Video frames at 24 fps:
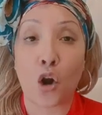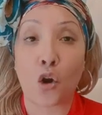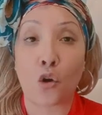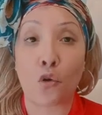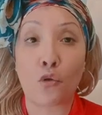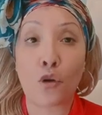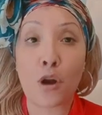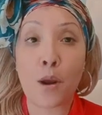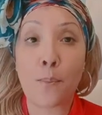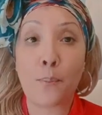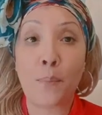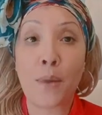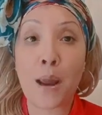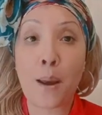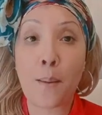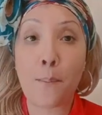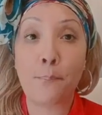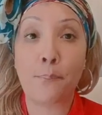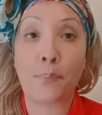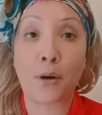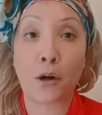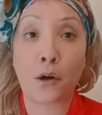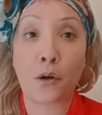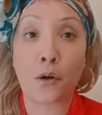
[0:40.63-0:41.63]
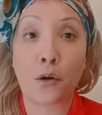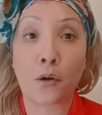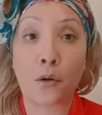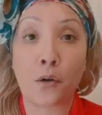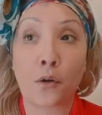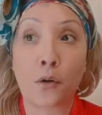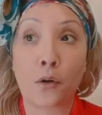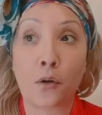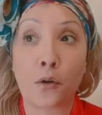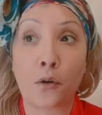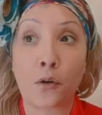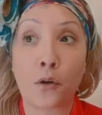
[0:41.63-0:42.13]

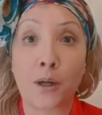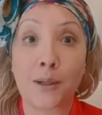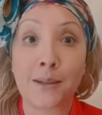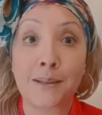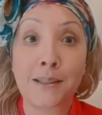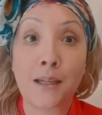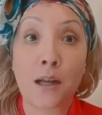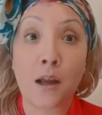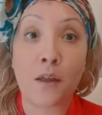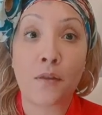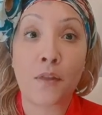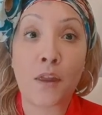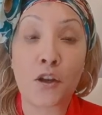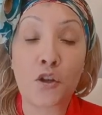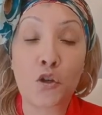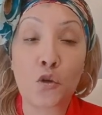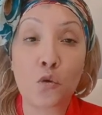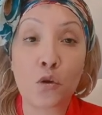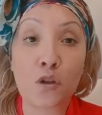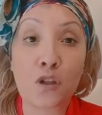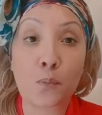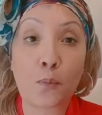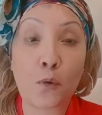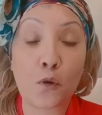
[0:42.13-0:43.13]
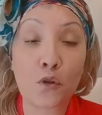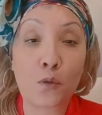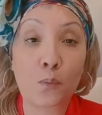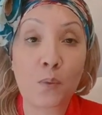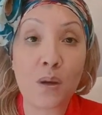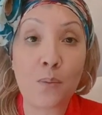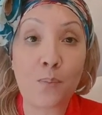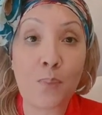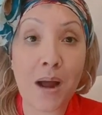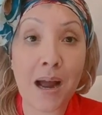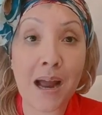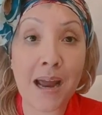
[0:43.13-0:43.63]
Remember, that you are supposed to
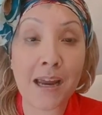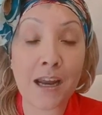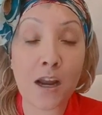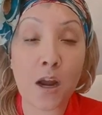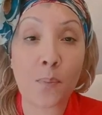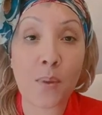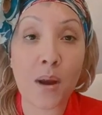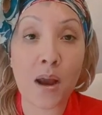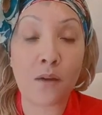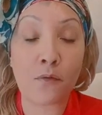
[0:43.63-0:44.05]
be buying up